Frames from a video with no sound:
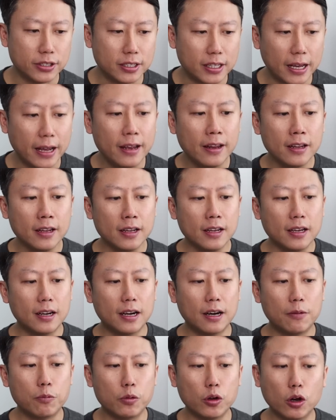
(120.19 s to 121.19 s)
there.
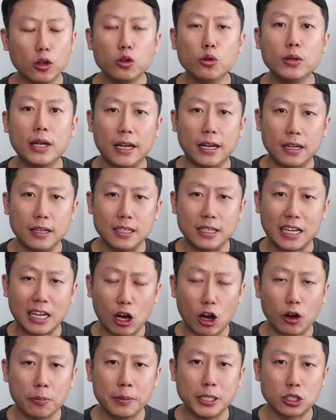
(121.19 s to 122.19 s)
We all know that the
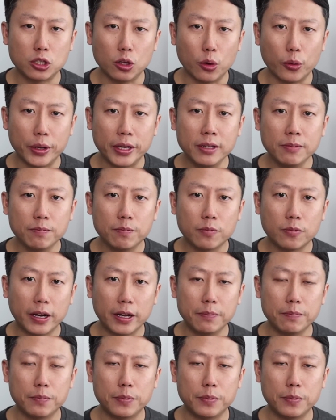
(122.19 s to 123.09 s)
economy is slowing, right?